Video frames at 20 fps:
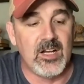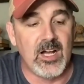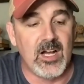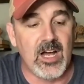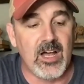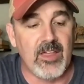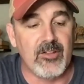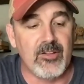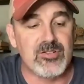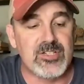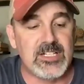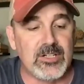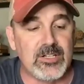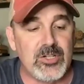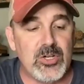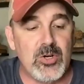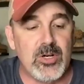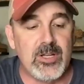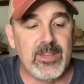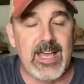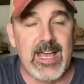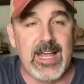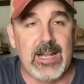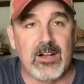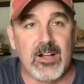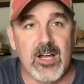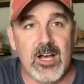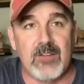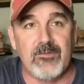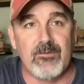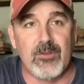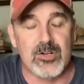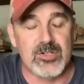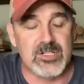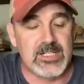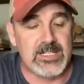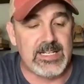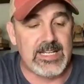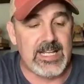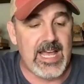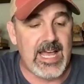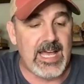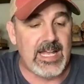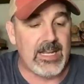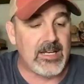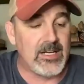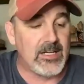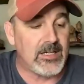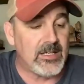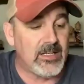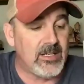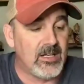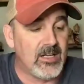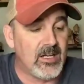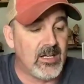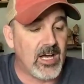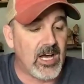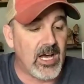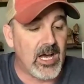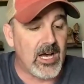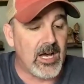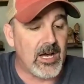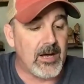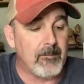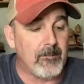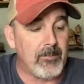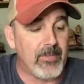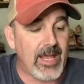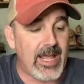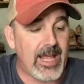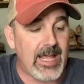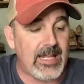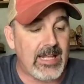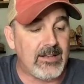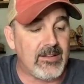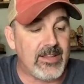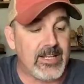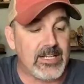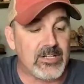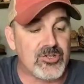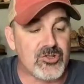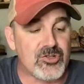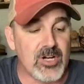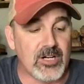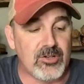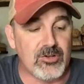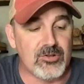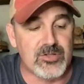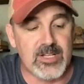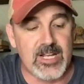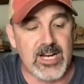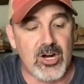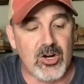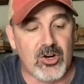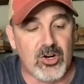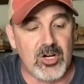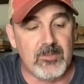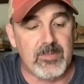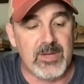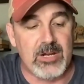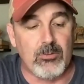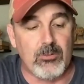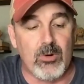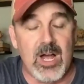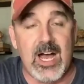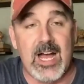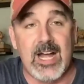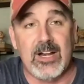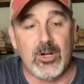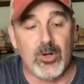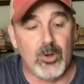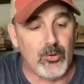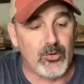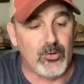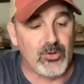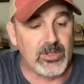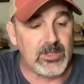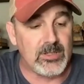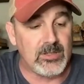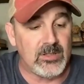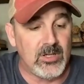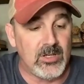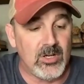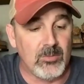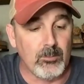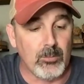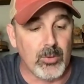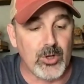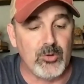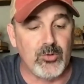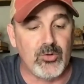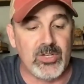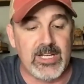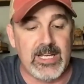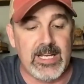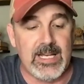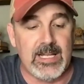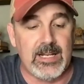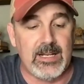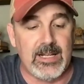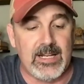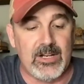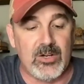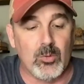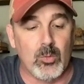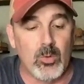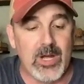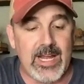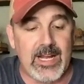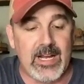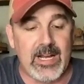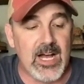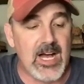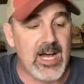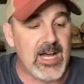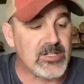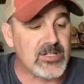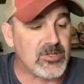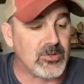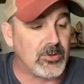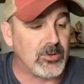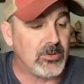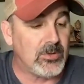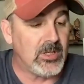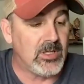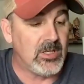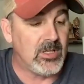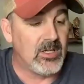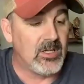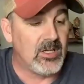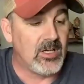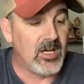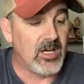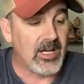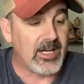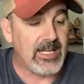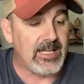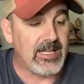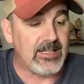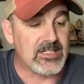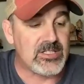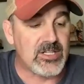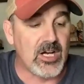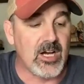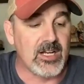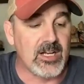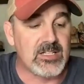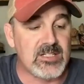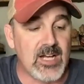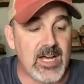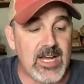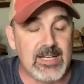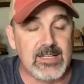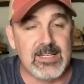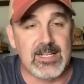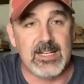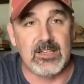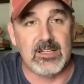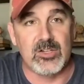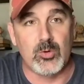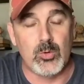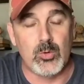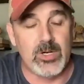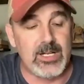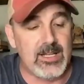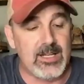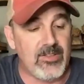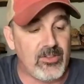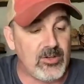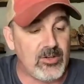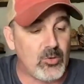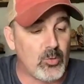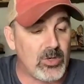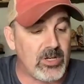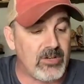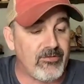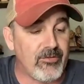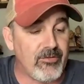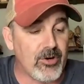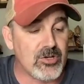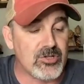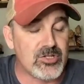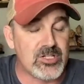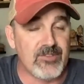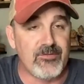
Uh, they're still doing that in Converse, Indiana. Um, and the instructors there are going to be Ryan Olson, Bruce Hand, and Dwayne Gosnell. Again, it's August 19th, 20th, and 21st.